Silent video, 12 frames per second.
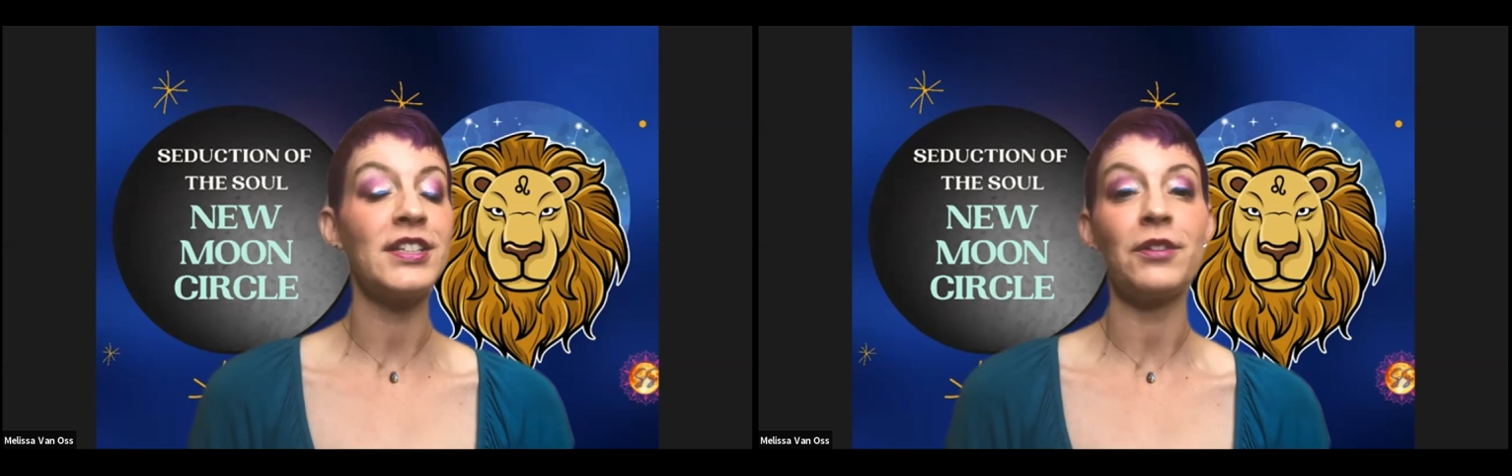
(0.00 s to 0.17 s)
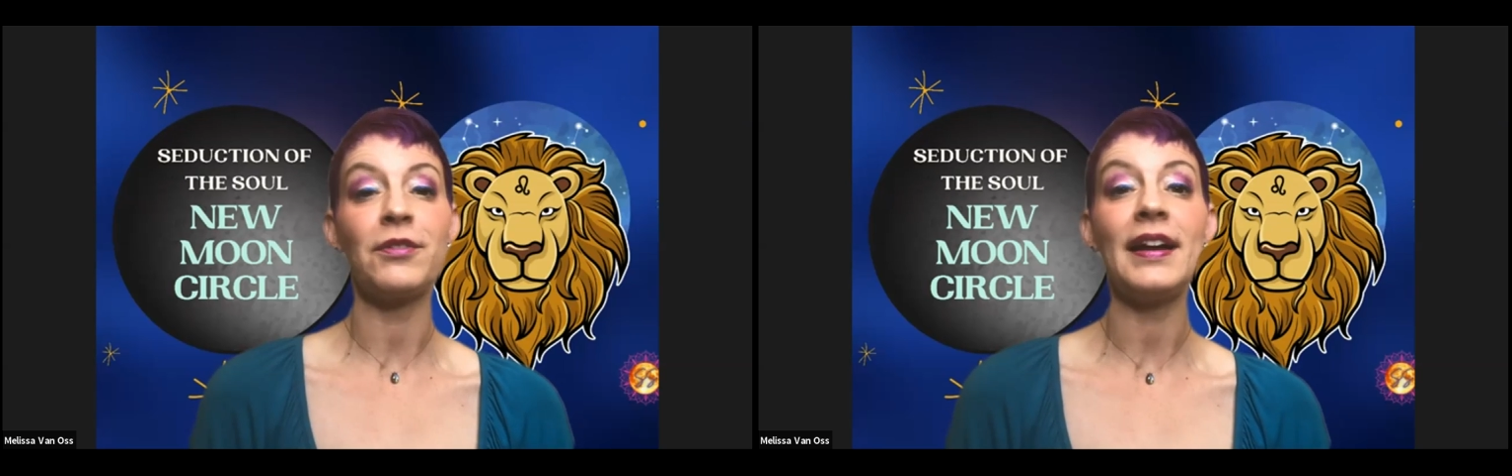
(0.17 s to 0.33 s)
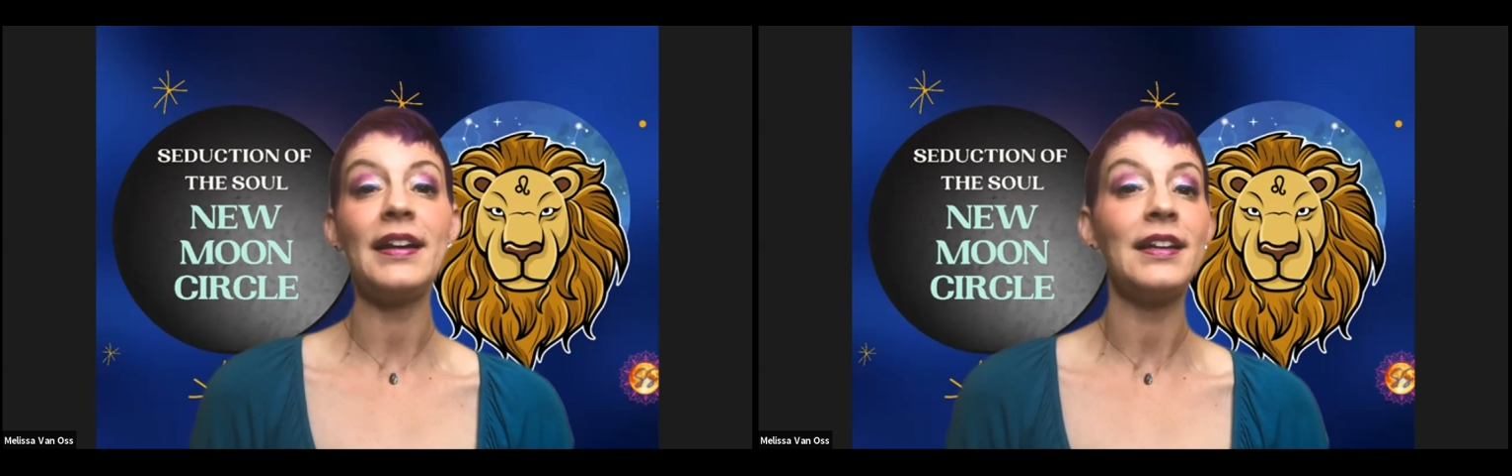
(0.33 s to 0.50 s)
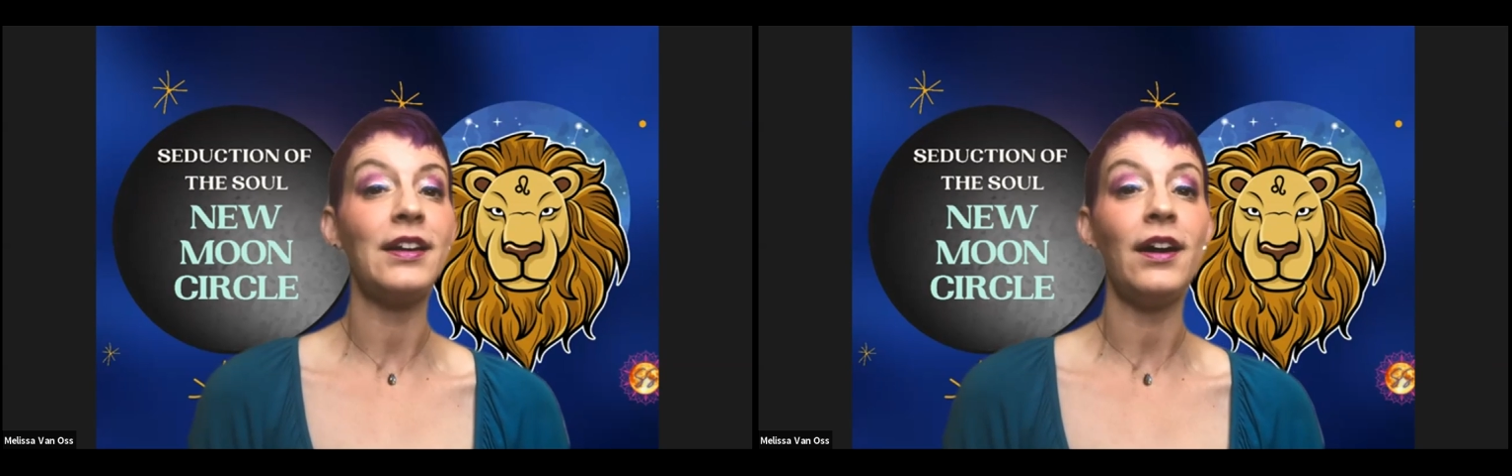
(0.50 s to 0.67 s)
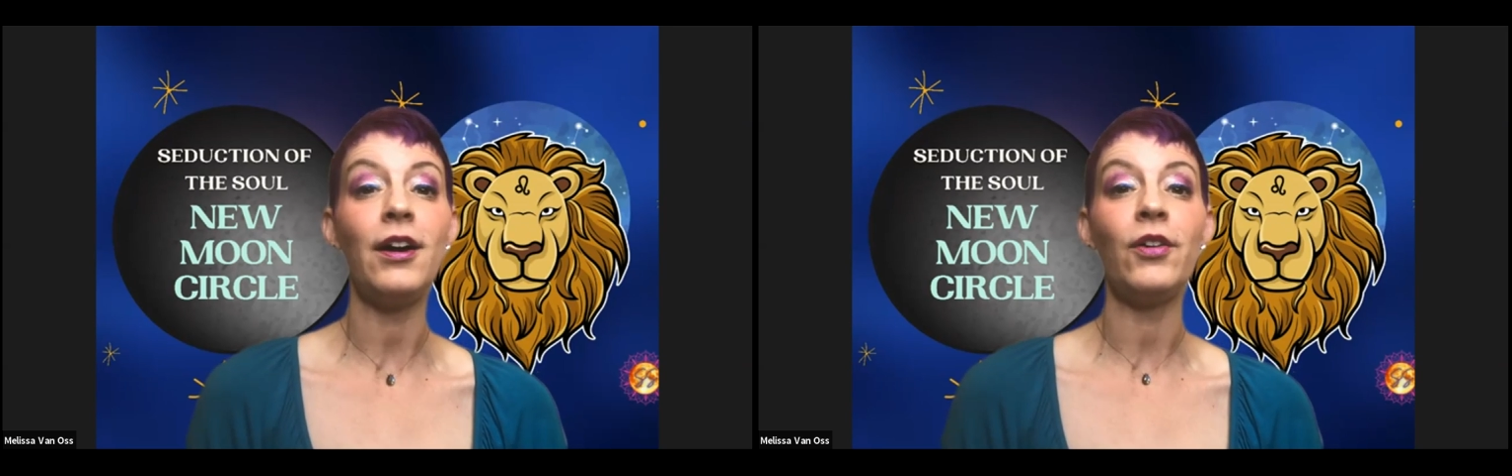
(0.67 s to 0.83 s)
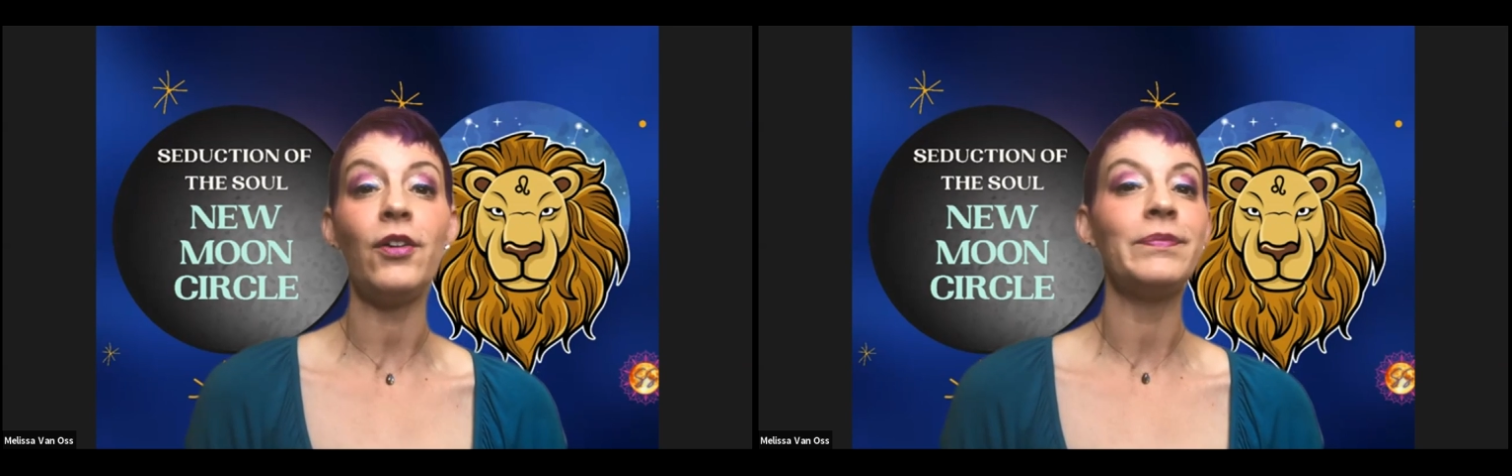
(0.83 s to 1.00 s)
and ready to
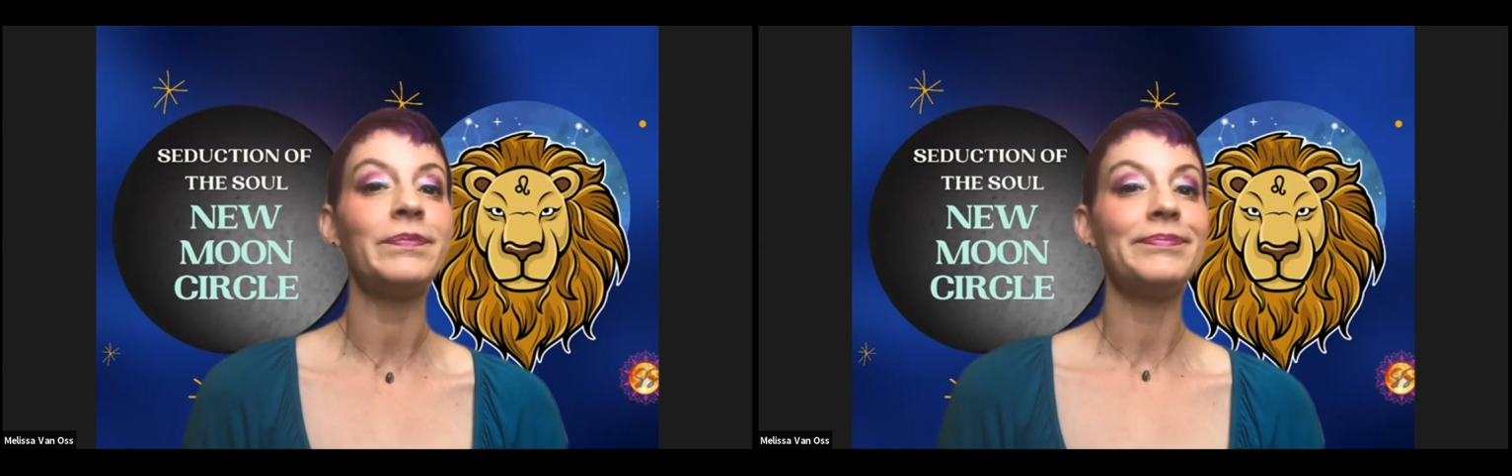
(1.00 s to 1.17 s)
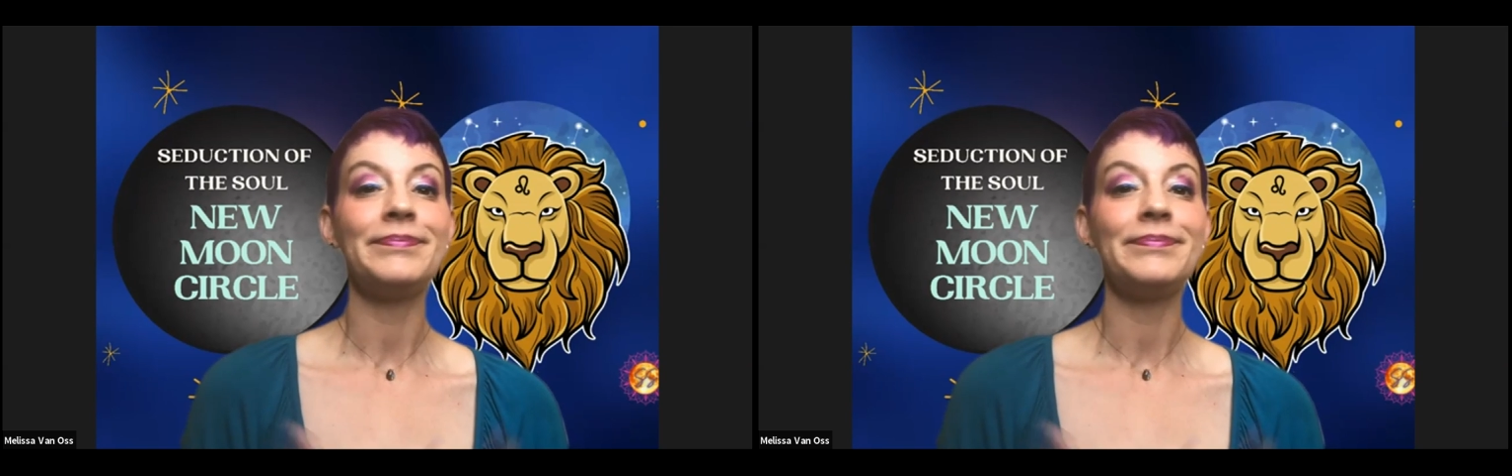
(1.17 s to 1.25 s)
go,